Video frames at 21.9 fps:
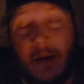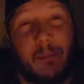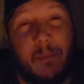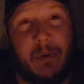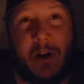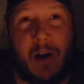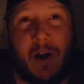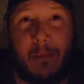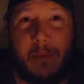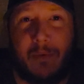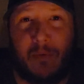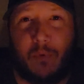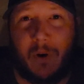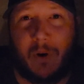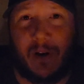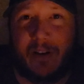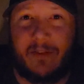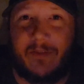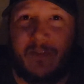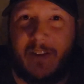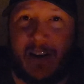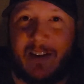But not before
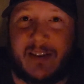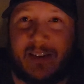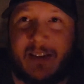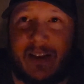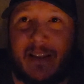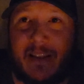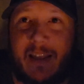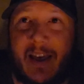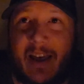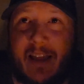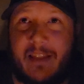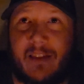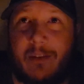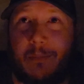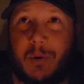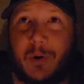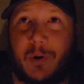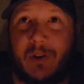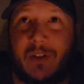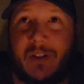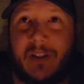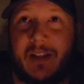confessing that the
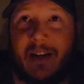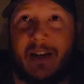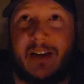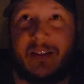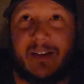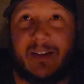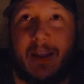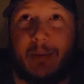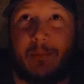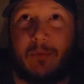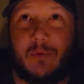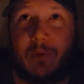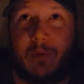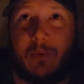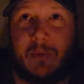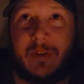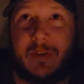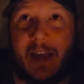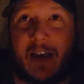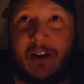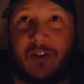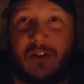person that he slept with
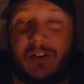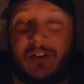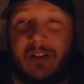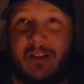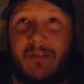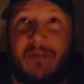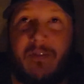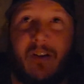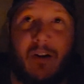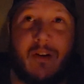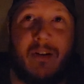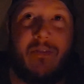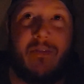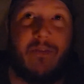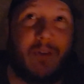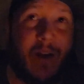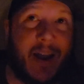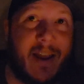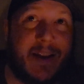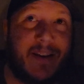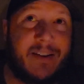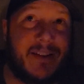was actually the very
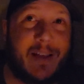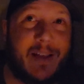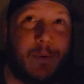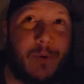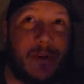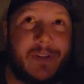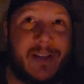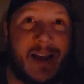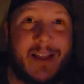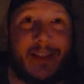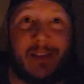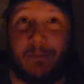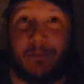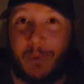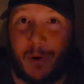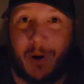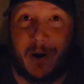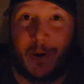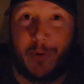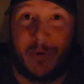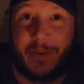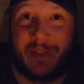friend that was at the
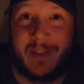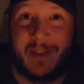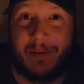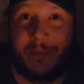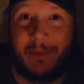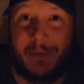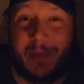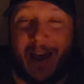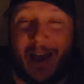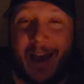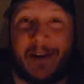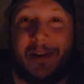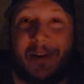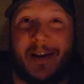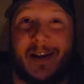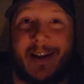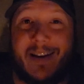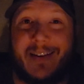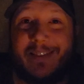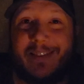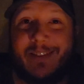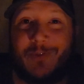bar with them that
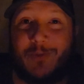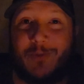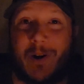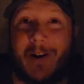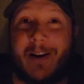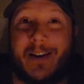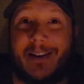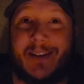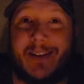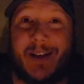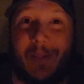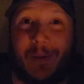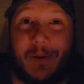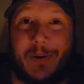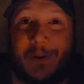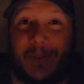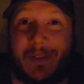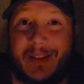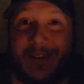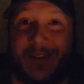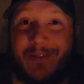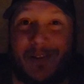night trying to tell her to
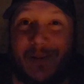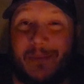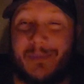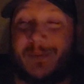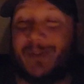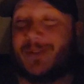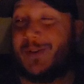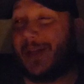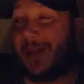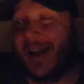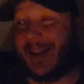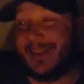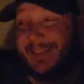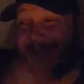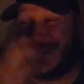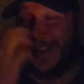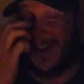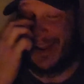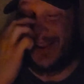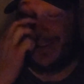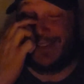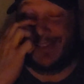leave him. So that's
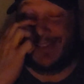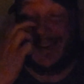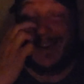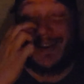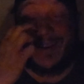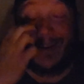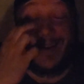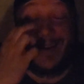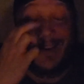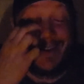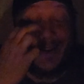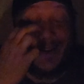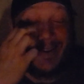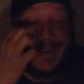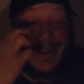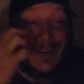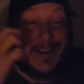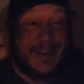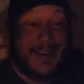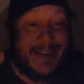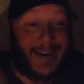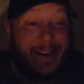nice.
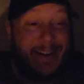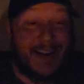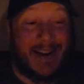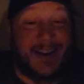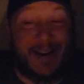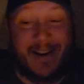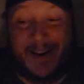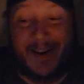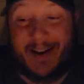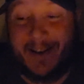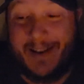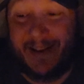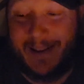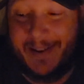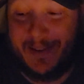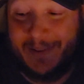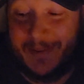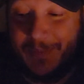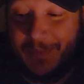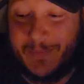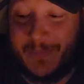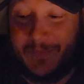
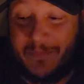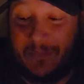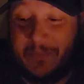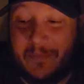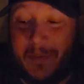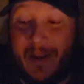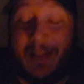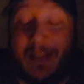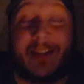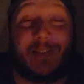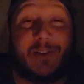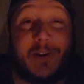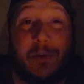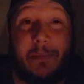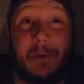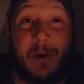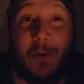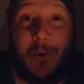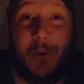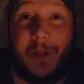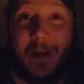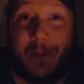That's going to
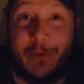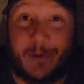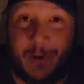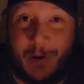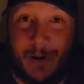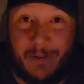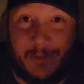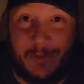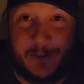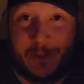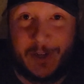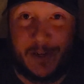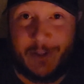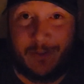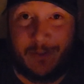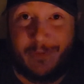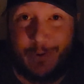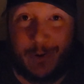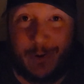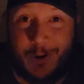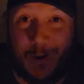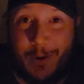be a whole other
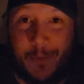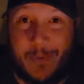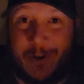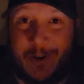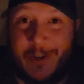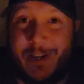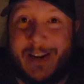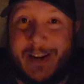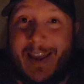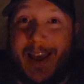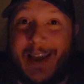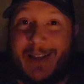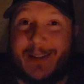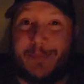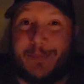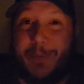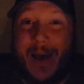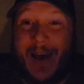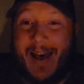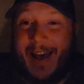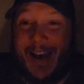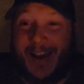conversation for her when she gets
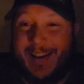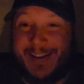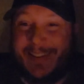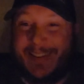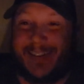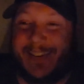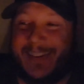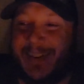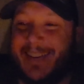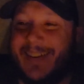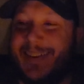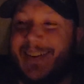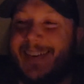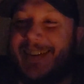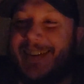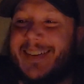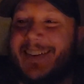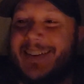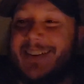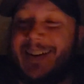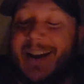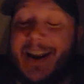back.
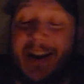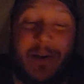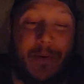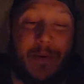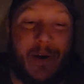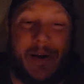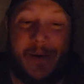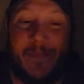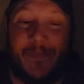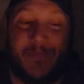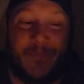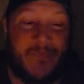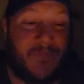Anyway,